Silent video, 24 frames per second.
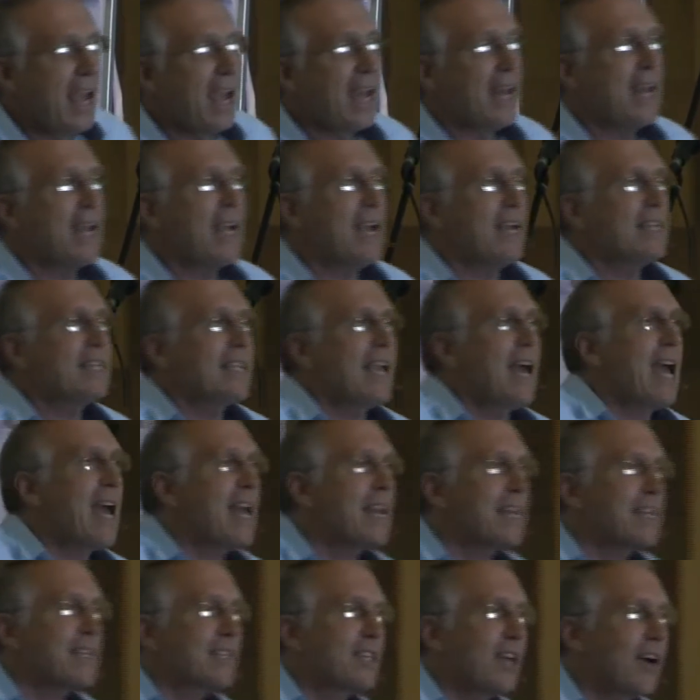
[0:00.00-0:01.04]
Any case,
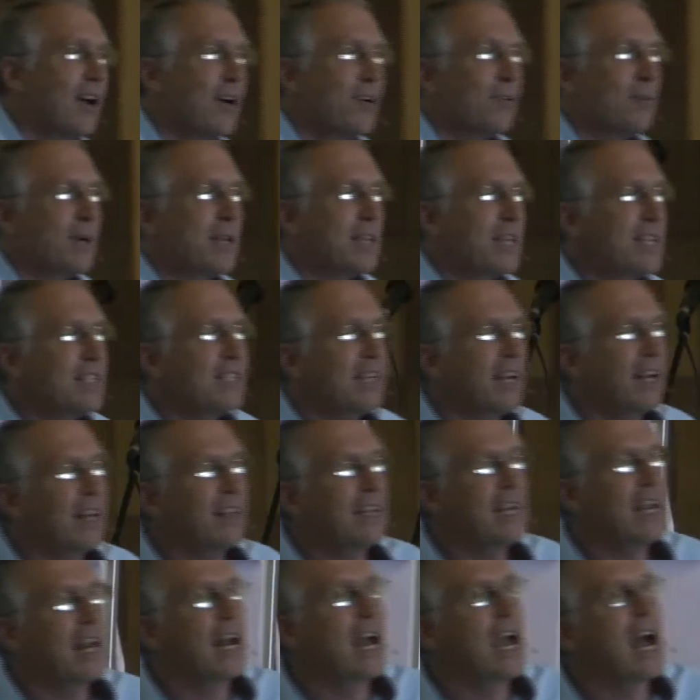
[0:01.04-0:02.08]
and so with this little
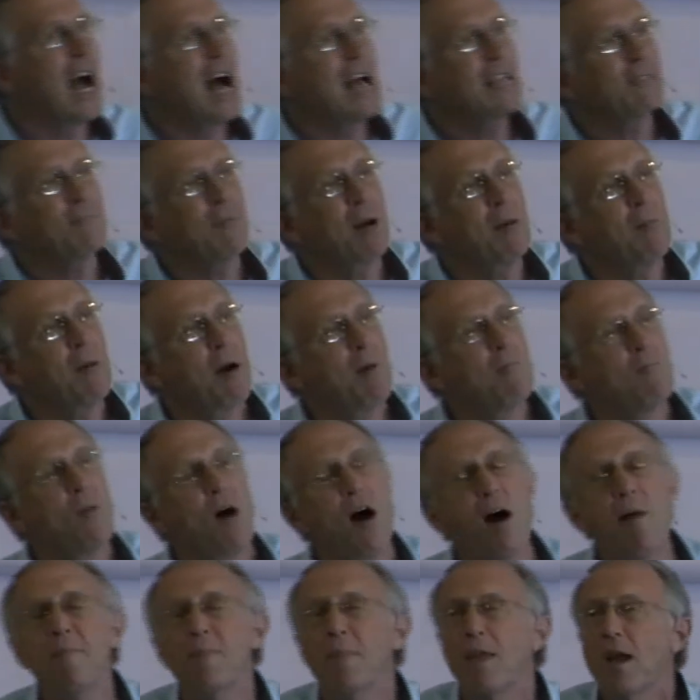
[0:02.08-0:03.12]
thing, and I asked my mom,
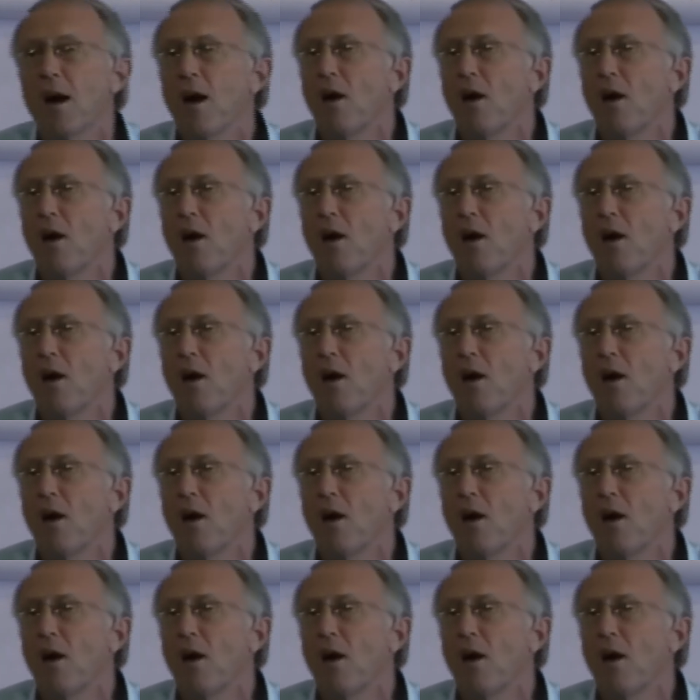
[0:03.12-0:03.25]
Mom,